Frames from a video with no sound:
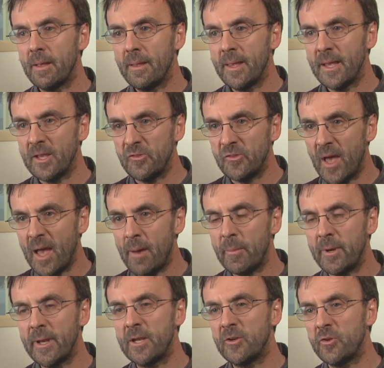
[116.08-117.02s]

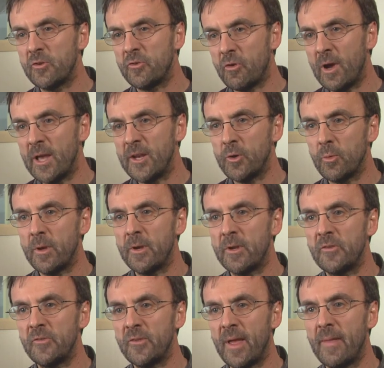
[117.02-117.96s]
examining to try to
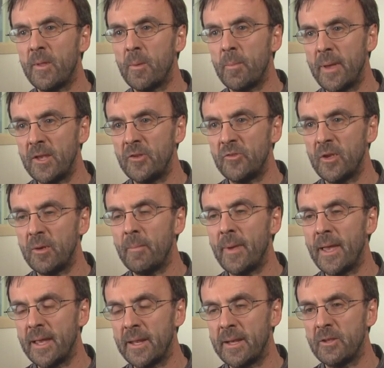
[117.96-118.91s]
understand the basic
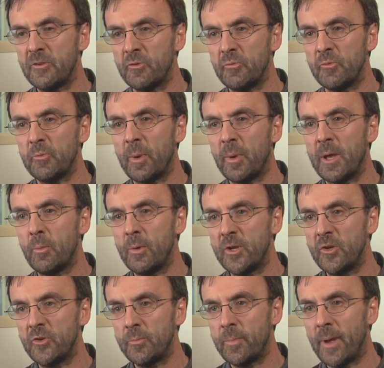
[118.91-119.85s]
mechanisms by
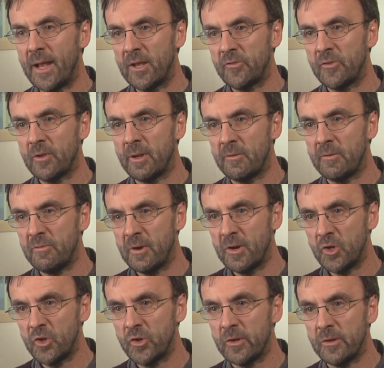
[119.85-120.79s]
which Paxillin
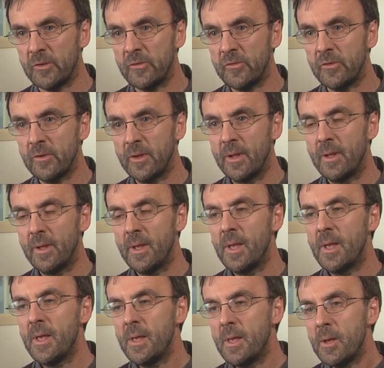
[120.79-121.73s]
functions.
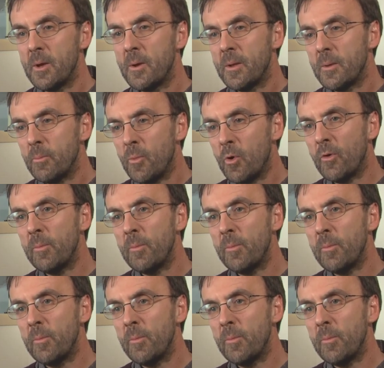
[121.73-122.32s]
More